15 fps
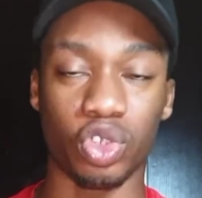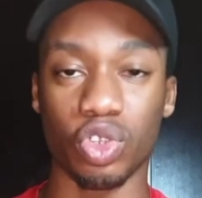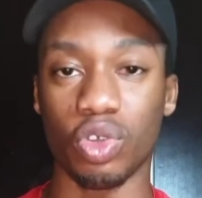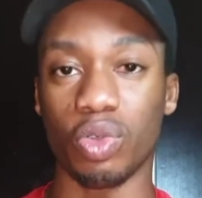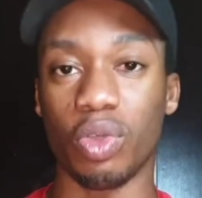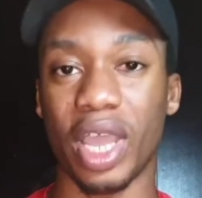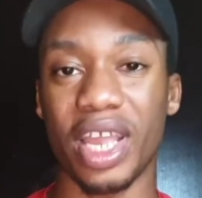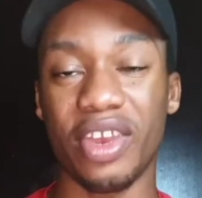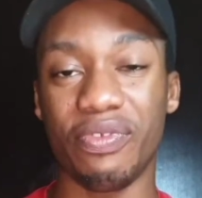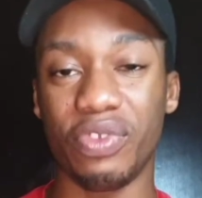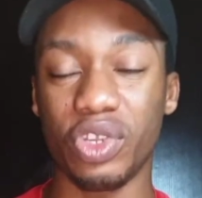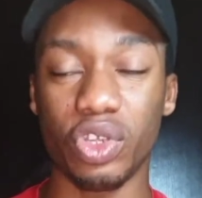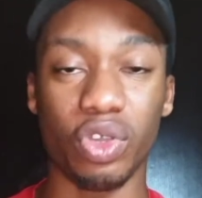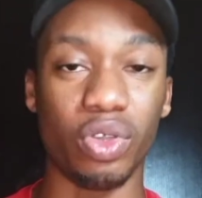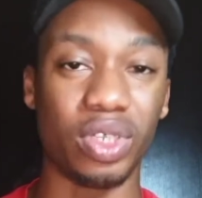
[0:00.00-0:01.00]
So any
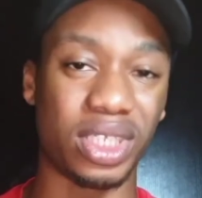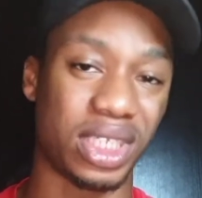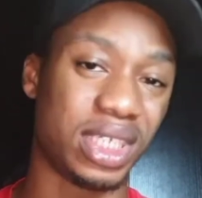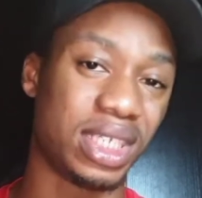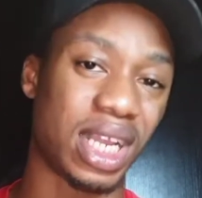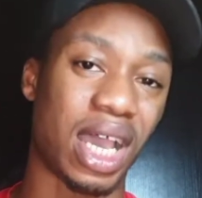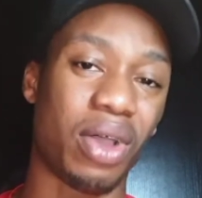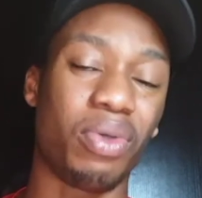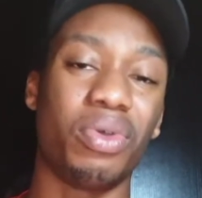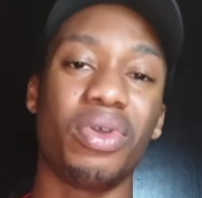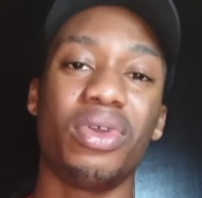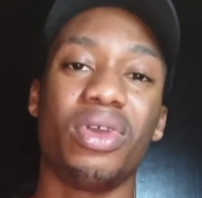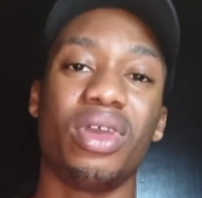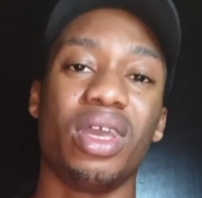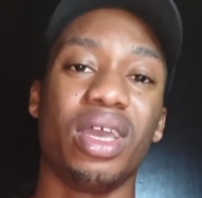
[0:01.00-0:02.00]
video you see now
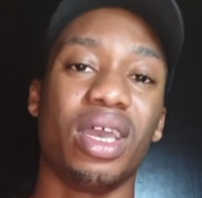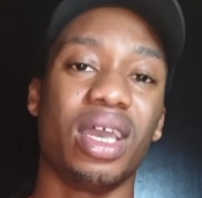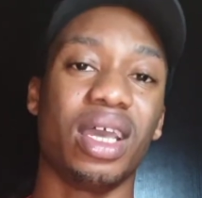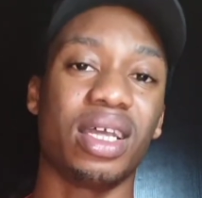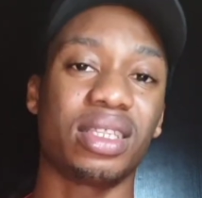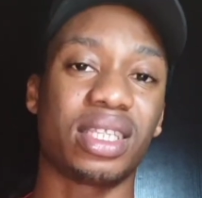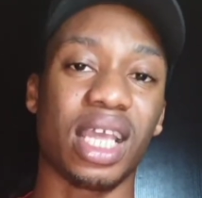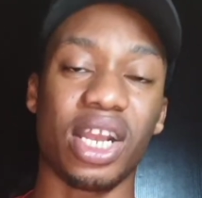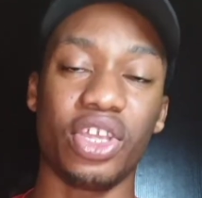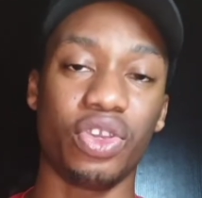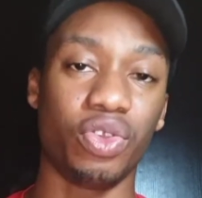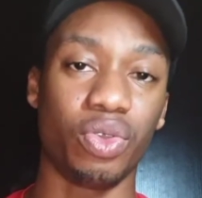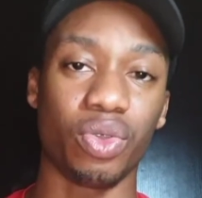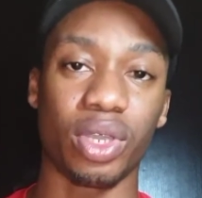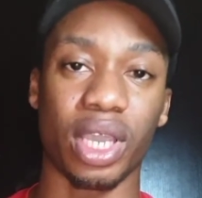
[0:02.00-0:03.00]
uh,
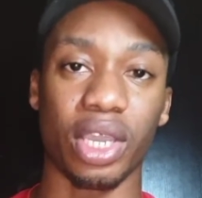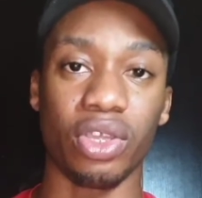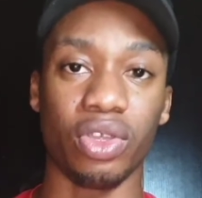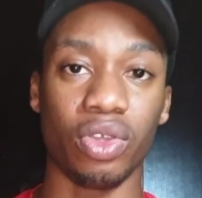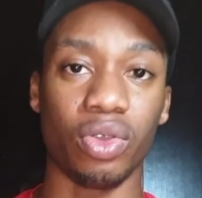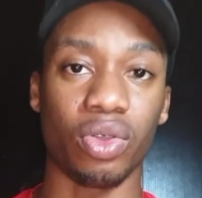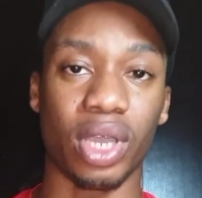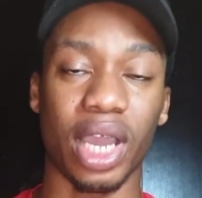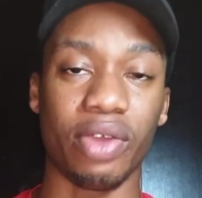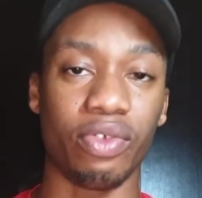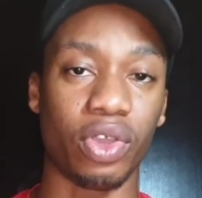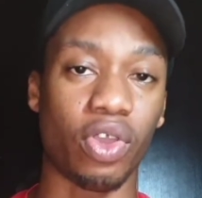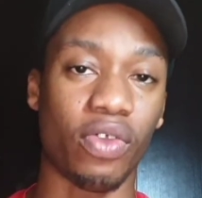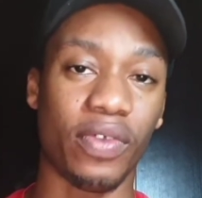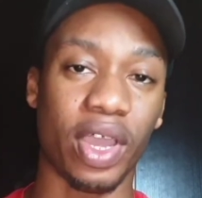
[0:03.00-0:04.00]
telling you you can
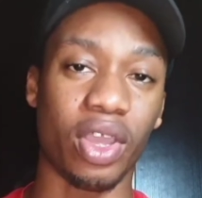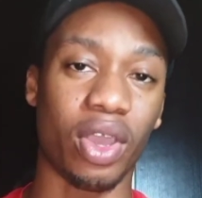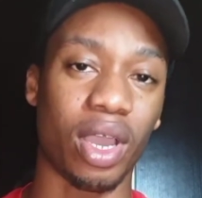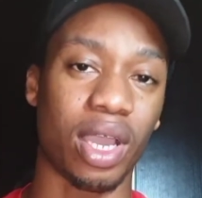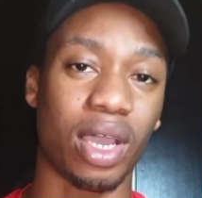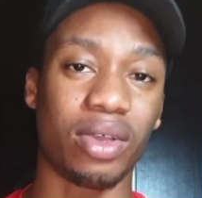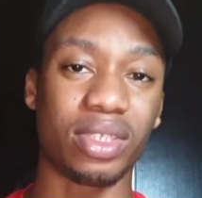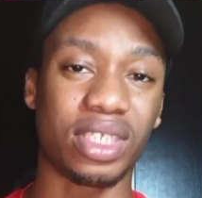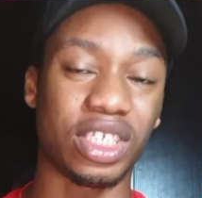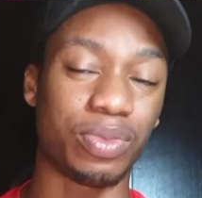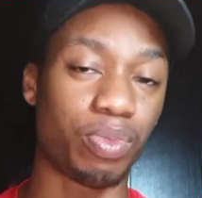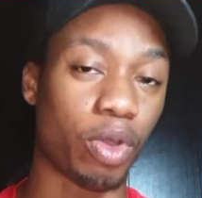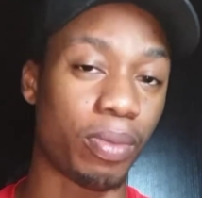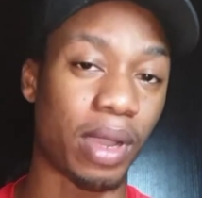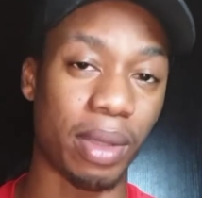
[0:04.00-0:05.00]
recover your account
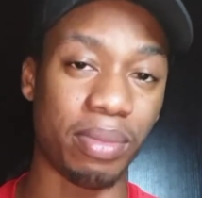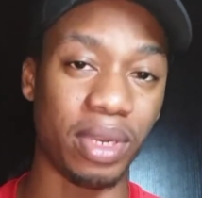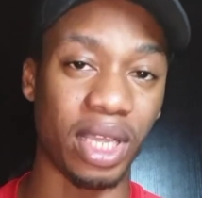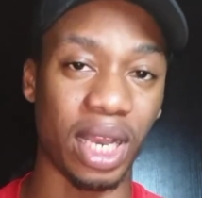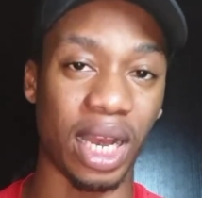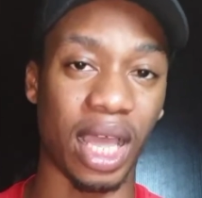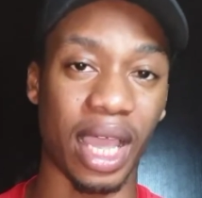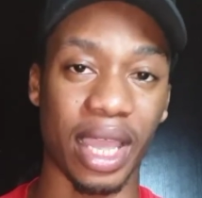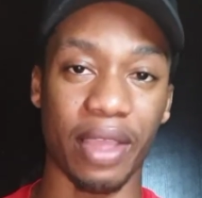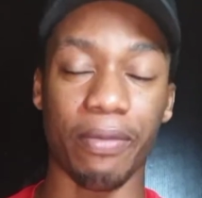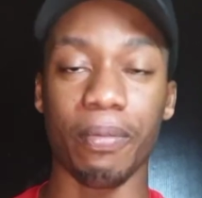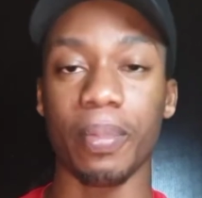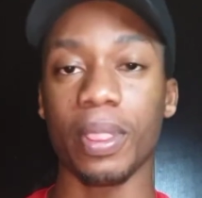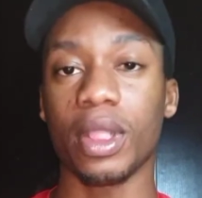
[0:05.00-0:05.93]
is probably a lie.